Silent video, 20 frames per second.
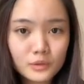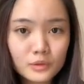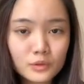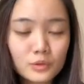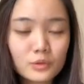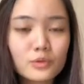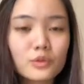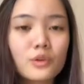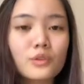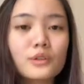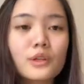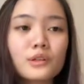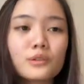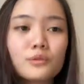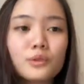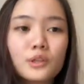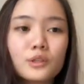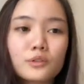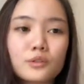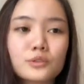to know that
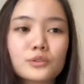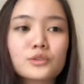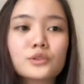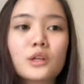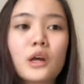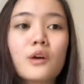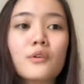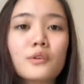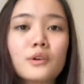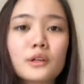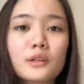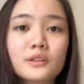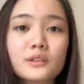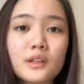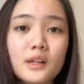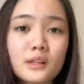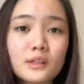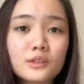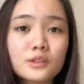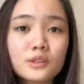we use our
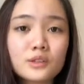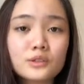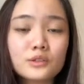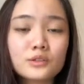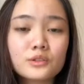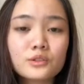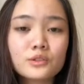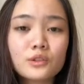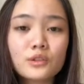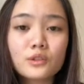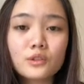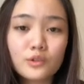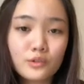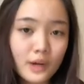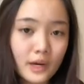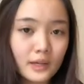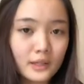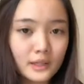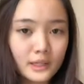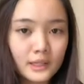intelligence
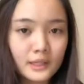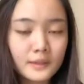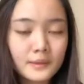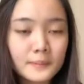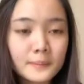correctly.